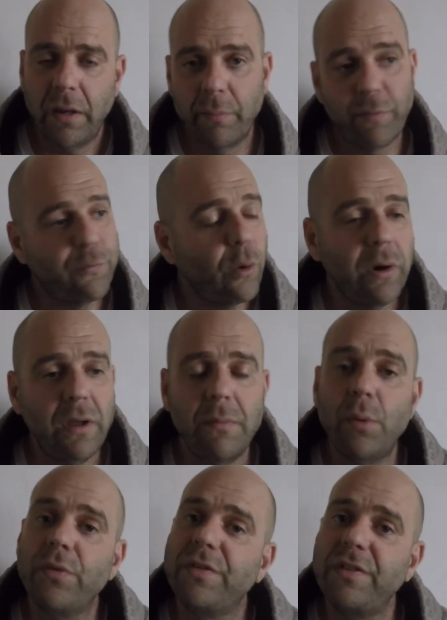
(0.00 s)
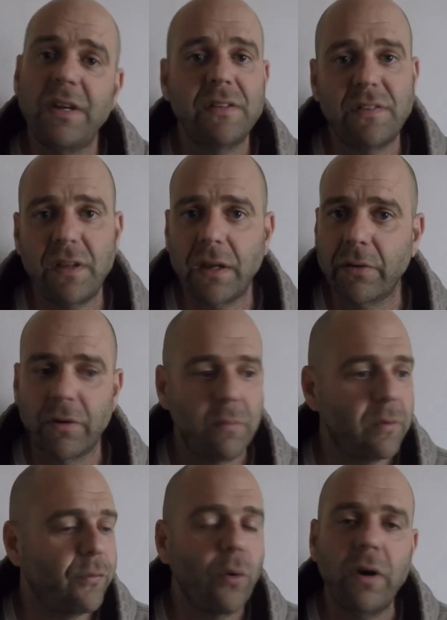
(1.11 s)
Before him, it was Zig Ziglar. And
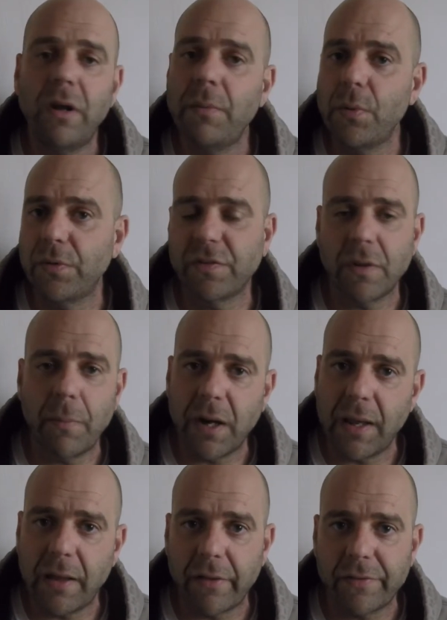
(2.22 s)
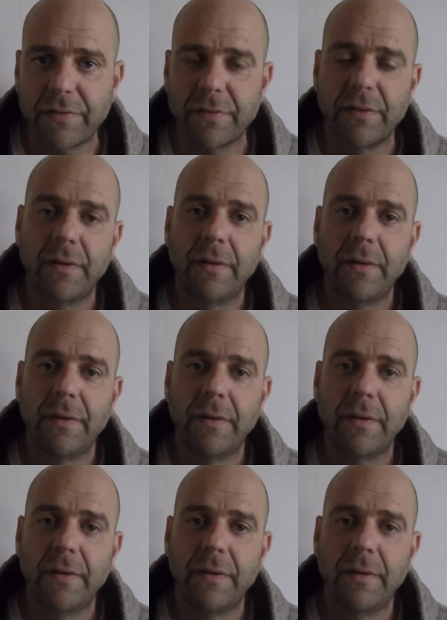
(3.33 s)
before him, it was somebody else.